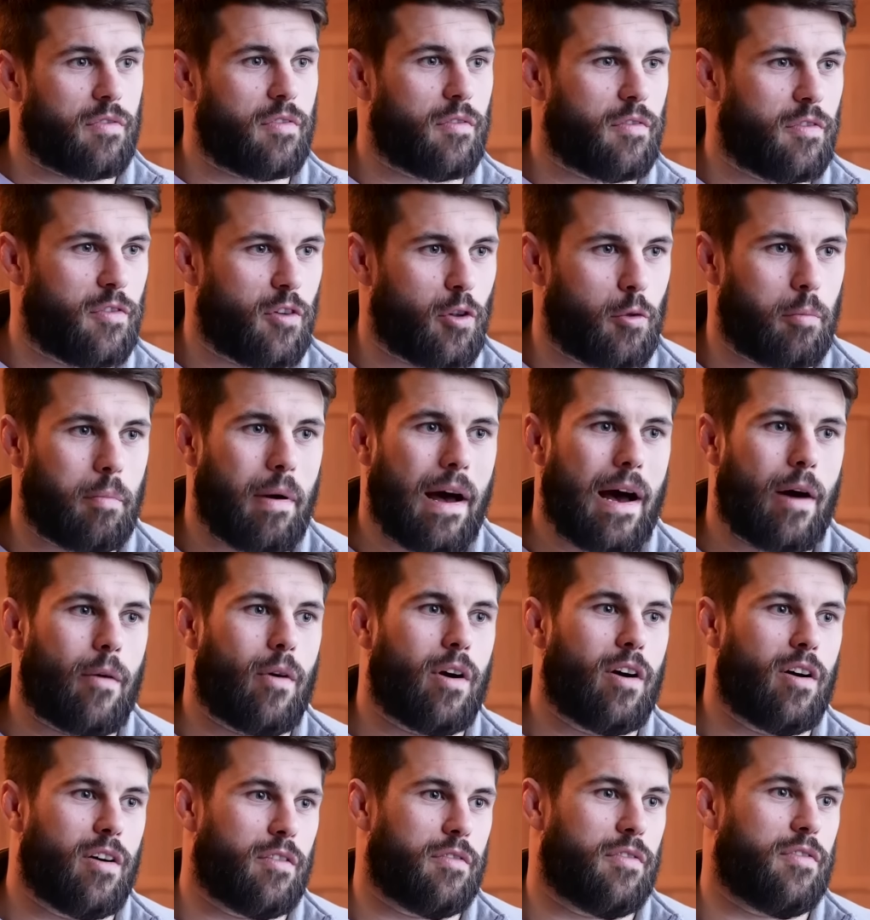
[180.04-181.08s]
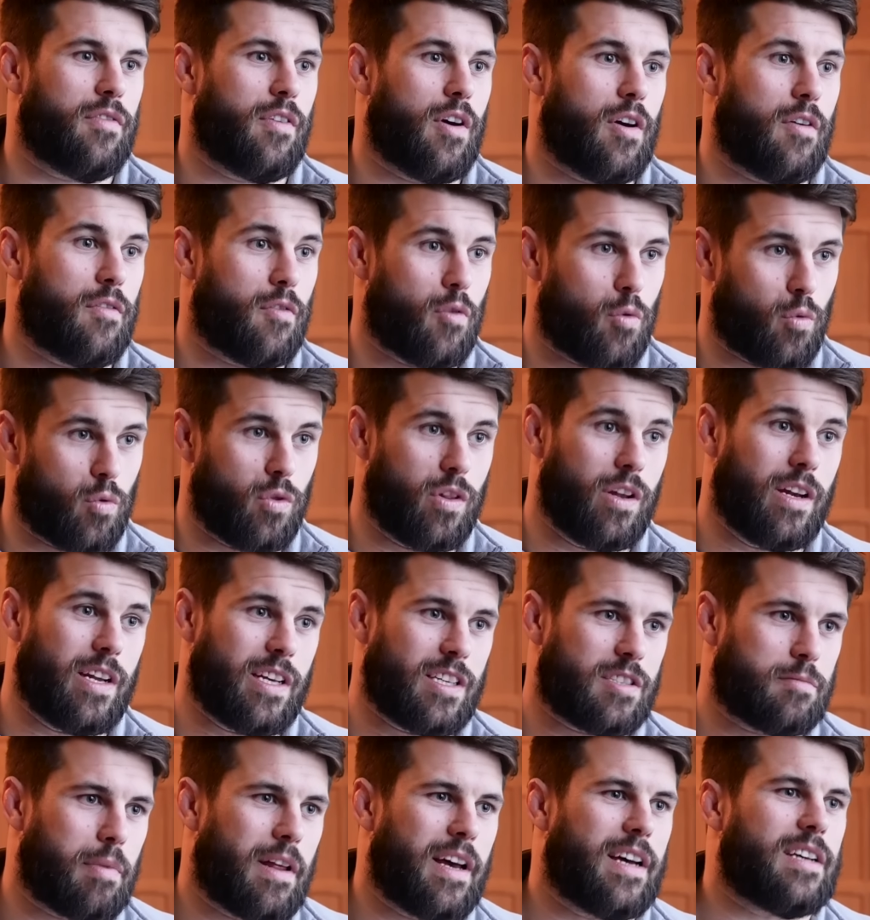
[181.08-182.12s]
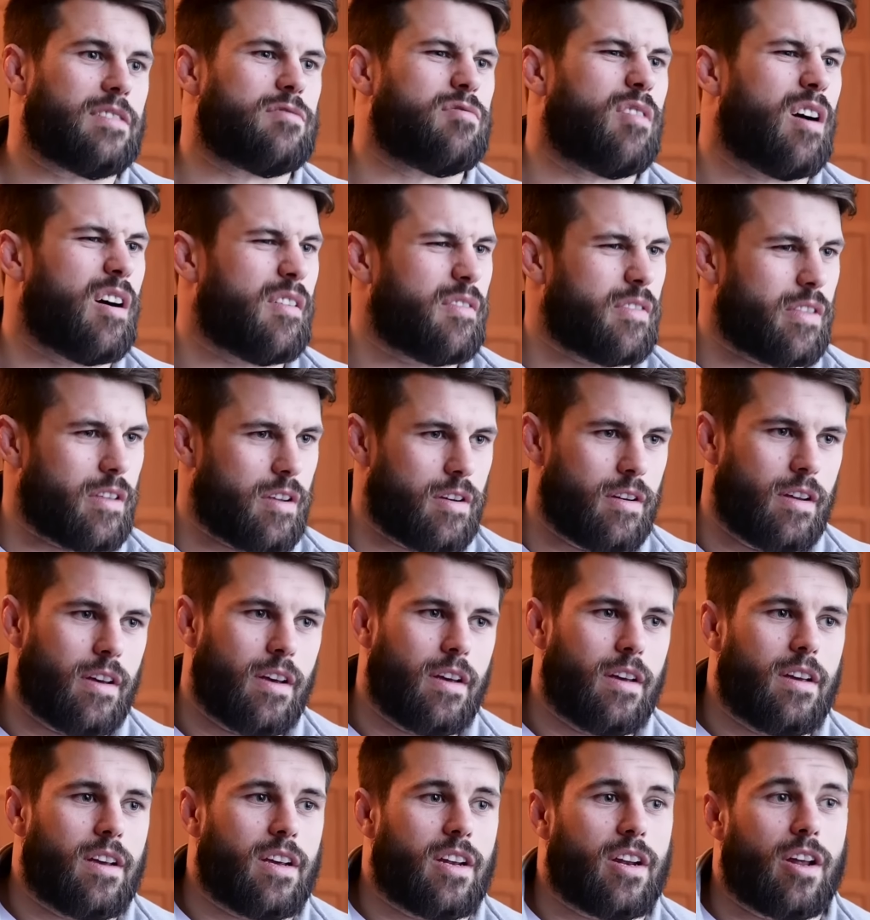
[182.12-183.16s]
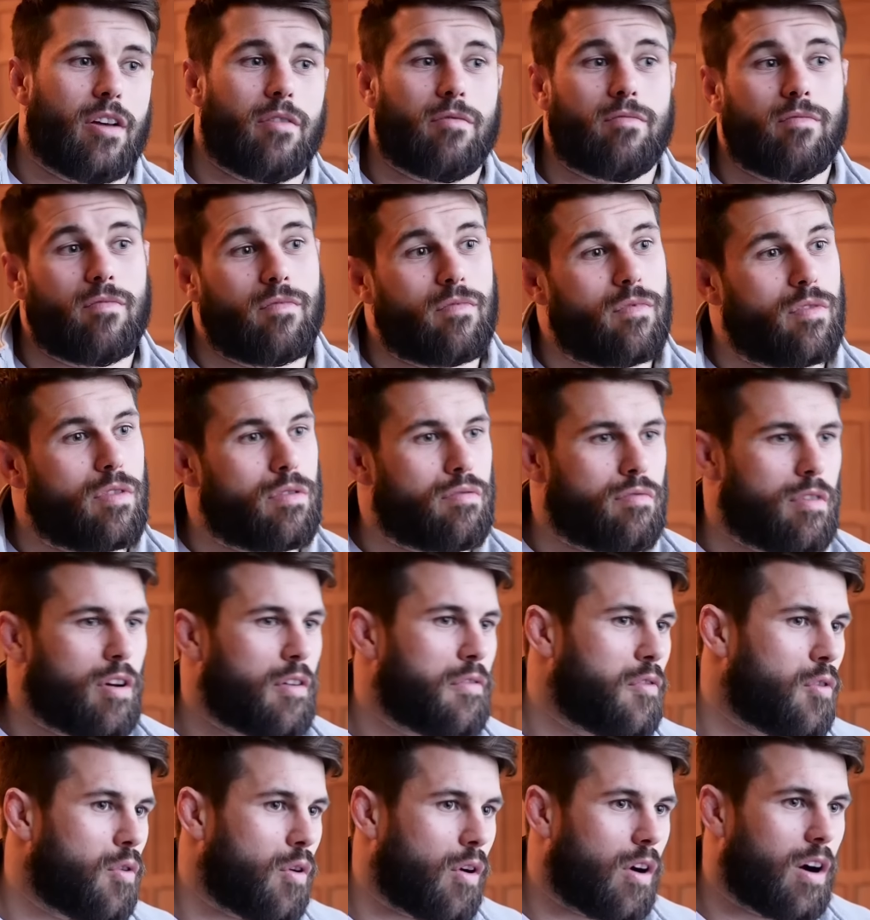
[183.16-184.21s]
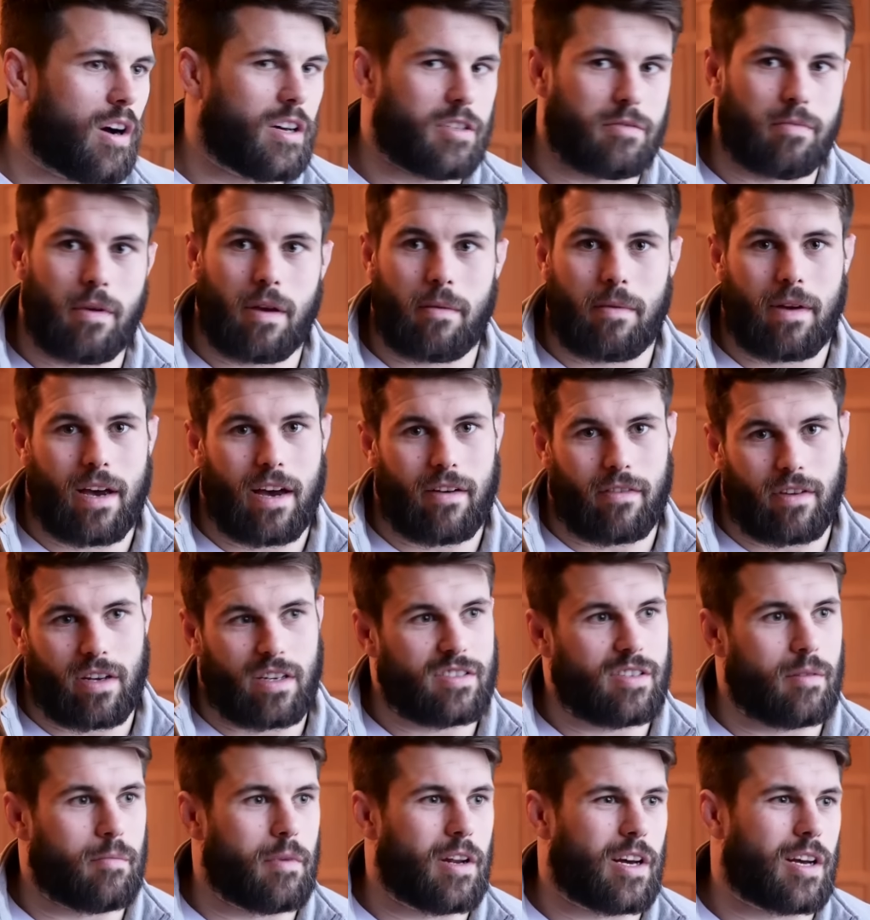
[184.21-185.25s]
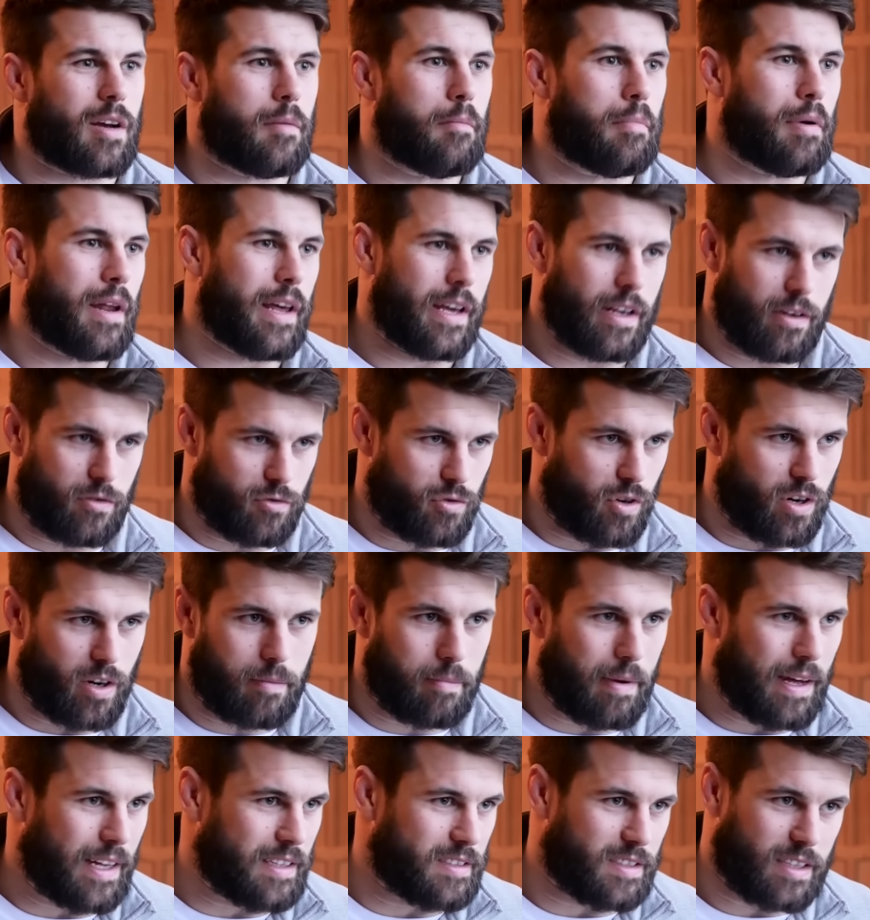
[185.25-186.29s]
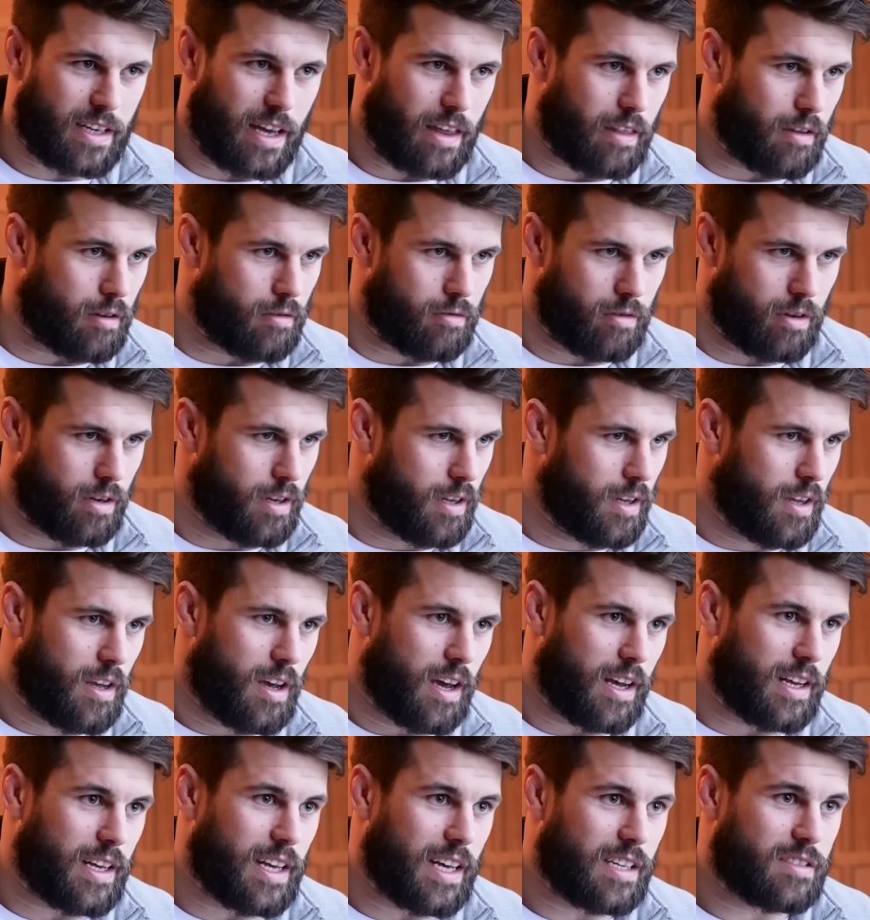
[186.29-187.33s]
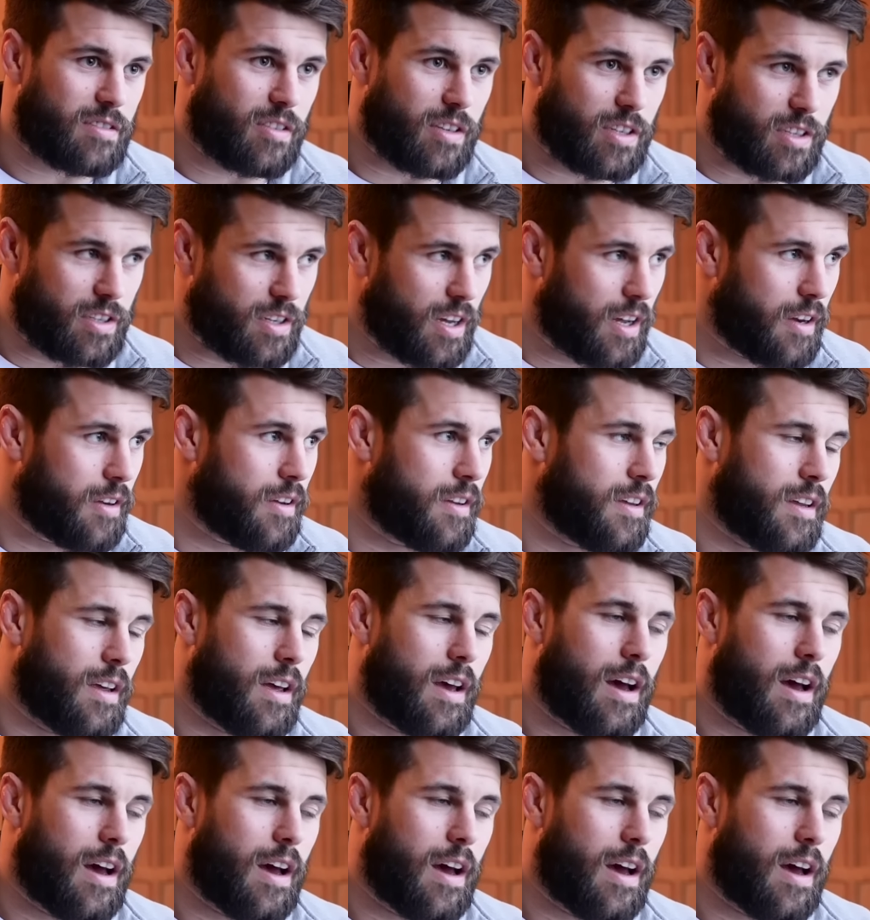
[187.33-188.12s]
of full power of all the league's players, rather than, you know, three or four guys maybe having a similar complaint and trying to band together and get something done.